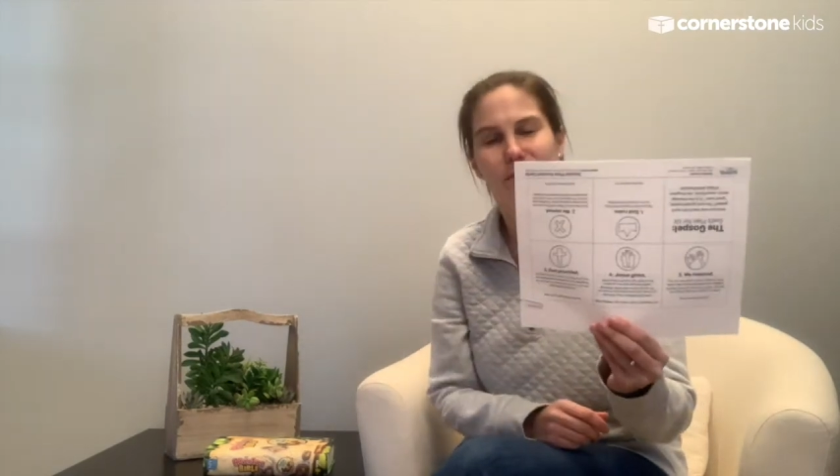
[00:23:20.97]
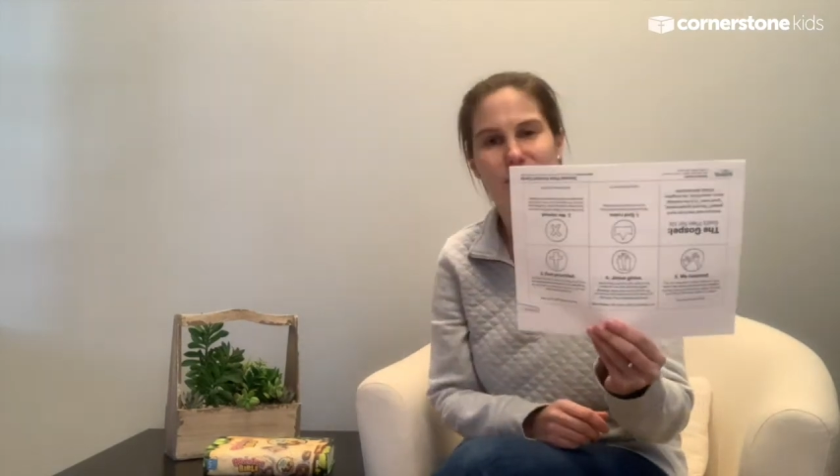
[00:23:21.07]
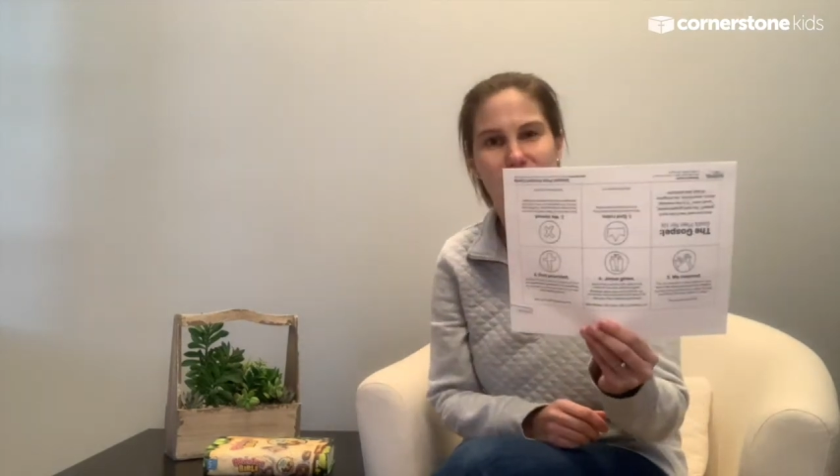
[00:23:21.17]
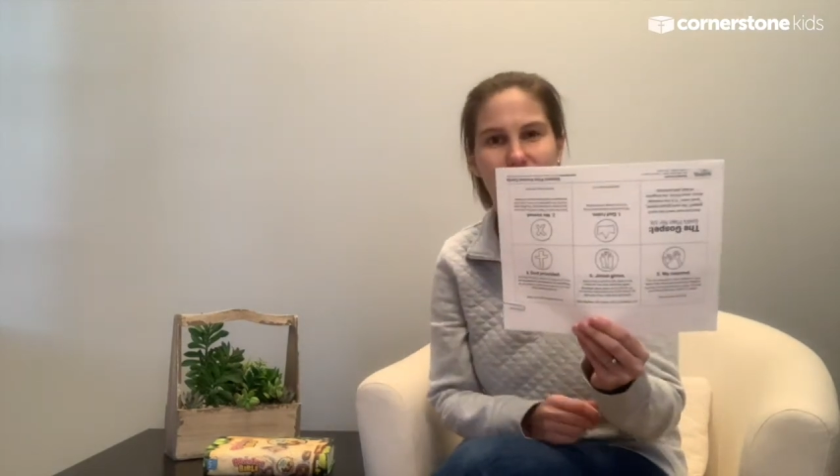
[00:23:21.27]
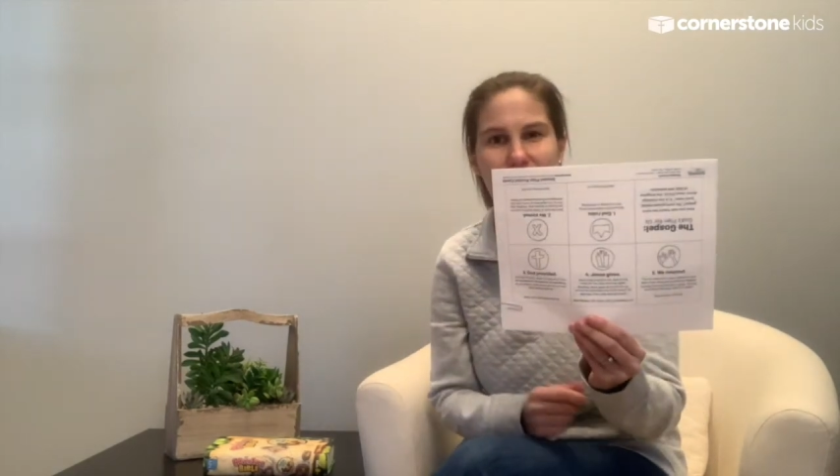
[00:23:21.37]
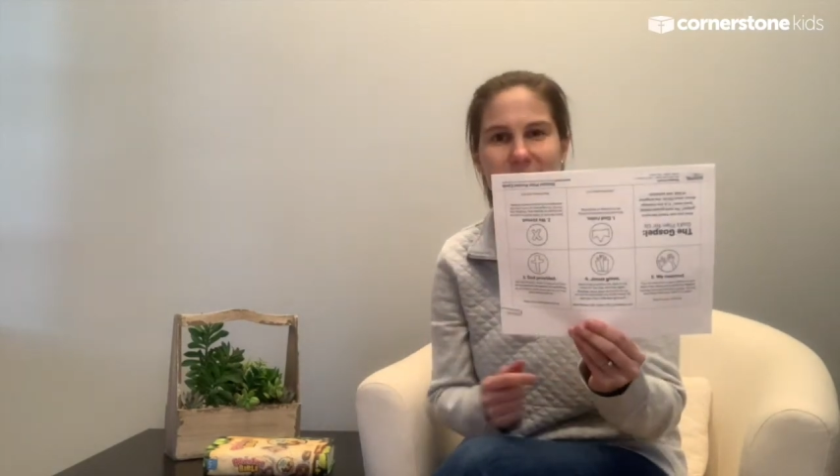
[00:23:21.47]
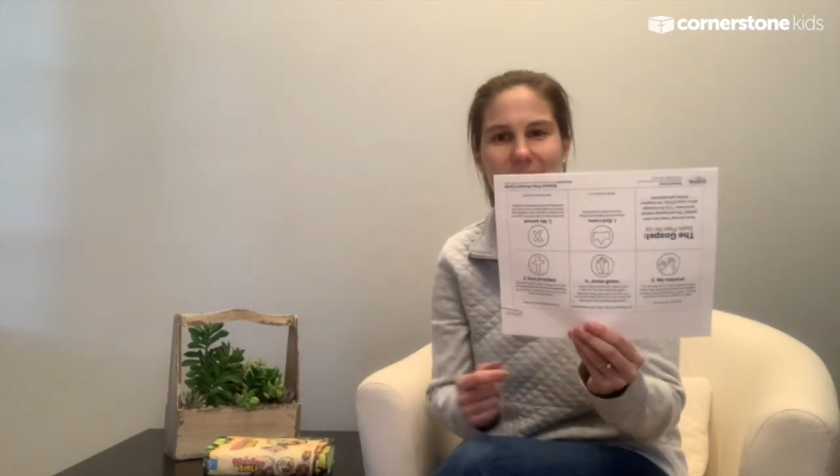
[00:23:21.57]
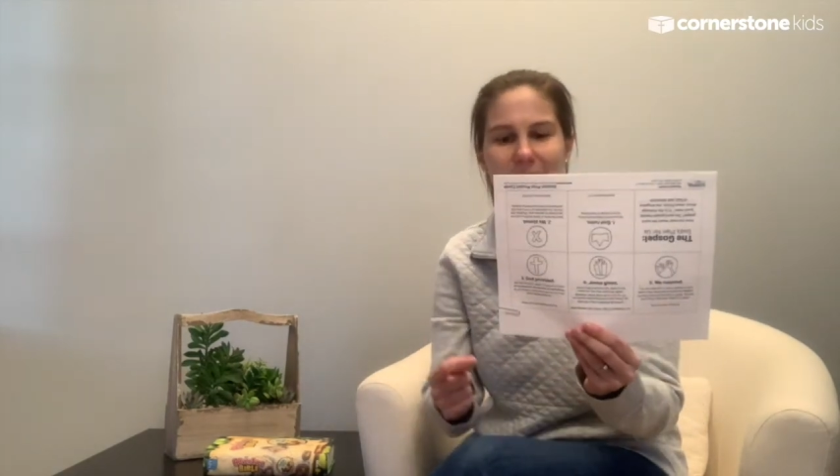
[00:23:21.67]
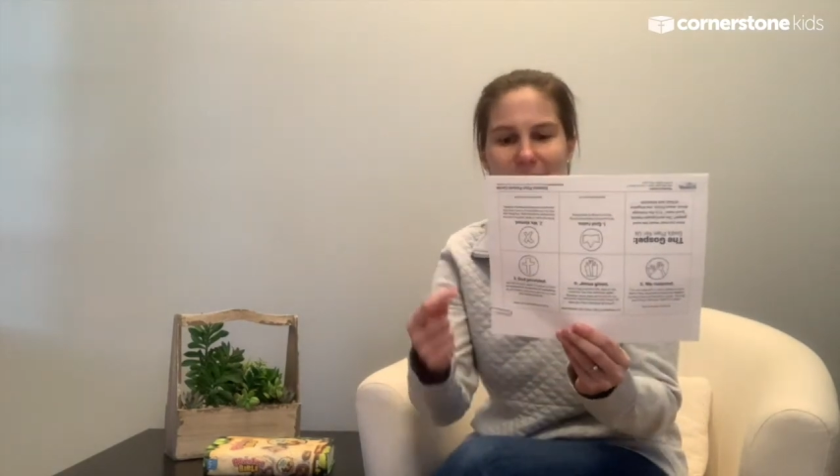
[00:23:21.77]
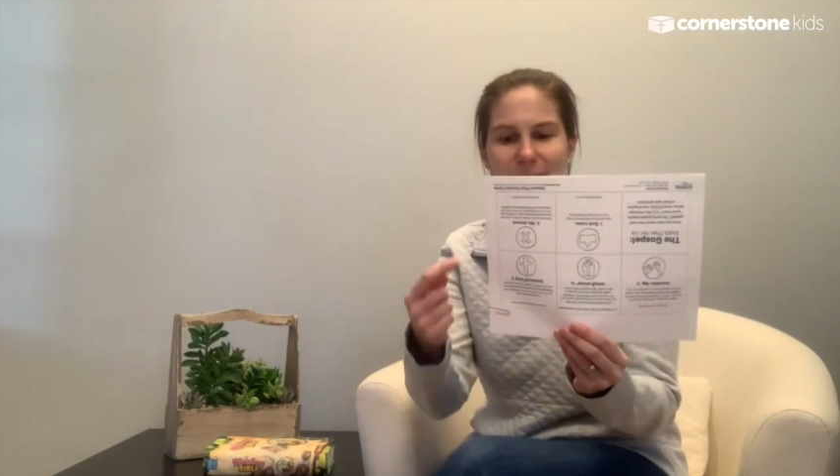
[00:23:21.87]
for you guys
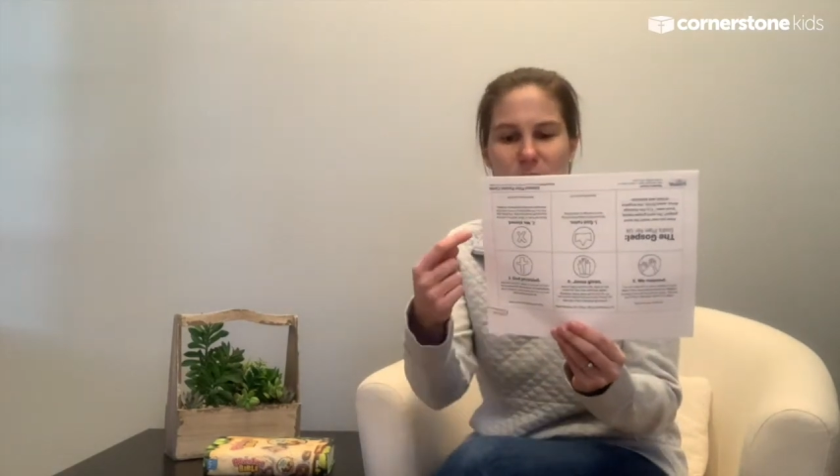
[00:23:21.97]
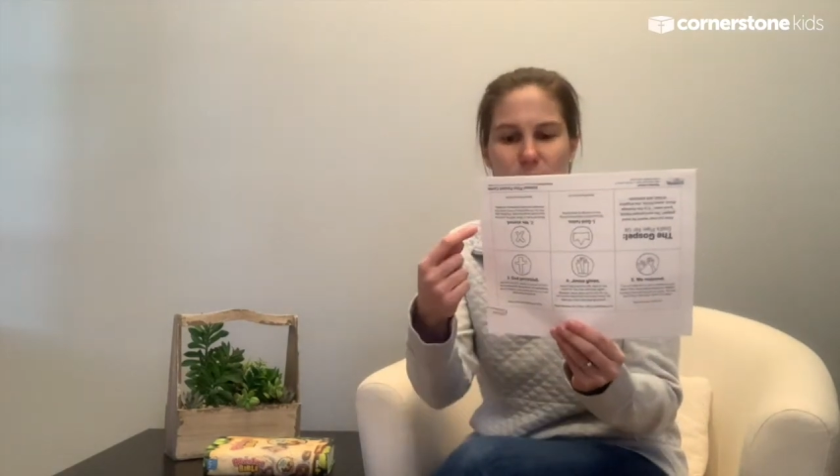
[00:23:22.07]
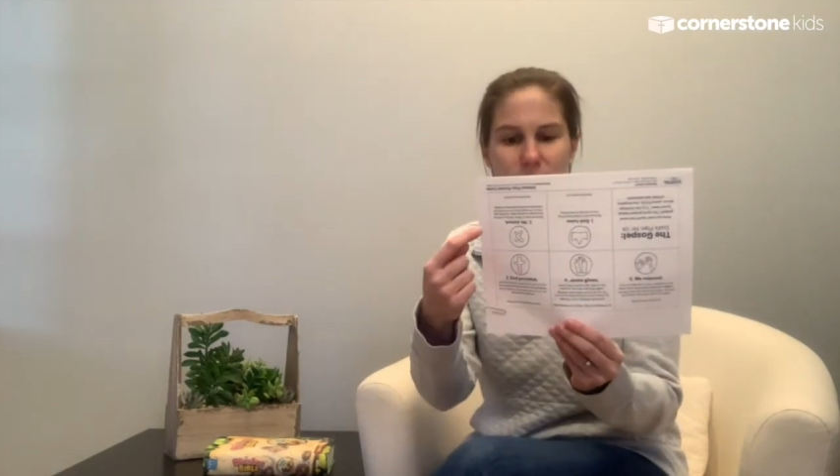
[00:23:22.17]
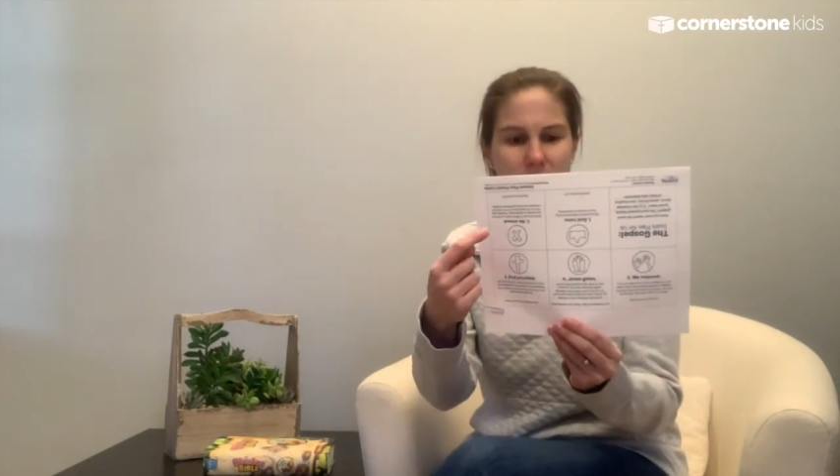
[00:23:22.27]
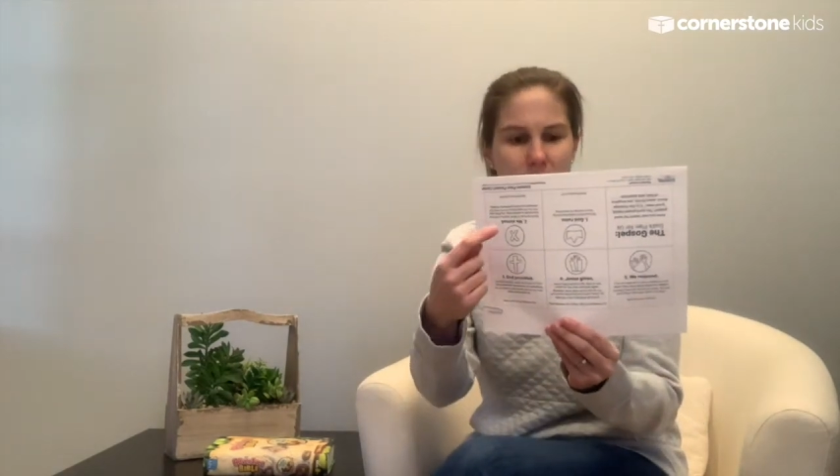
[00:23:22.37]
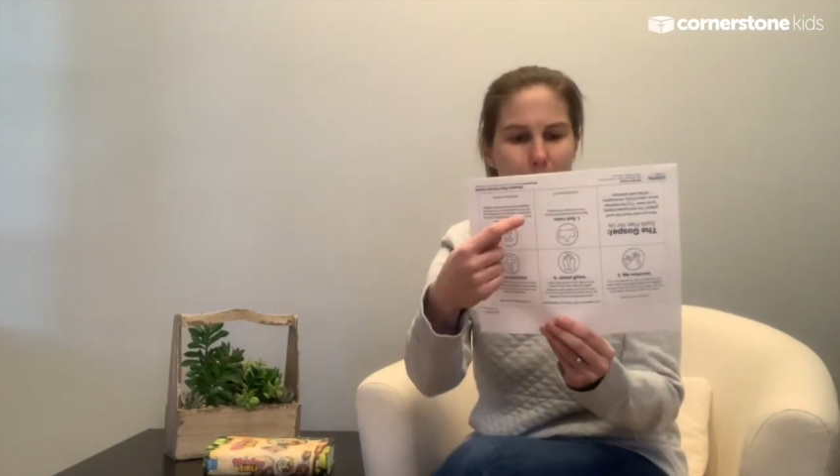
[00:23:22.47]
to have those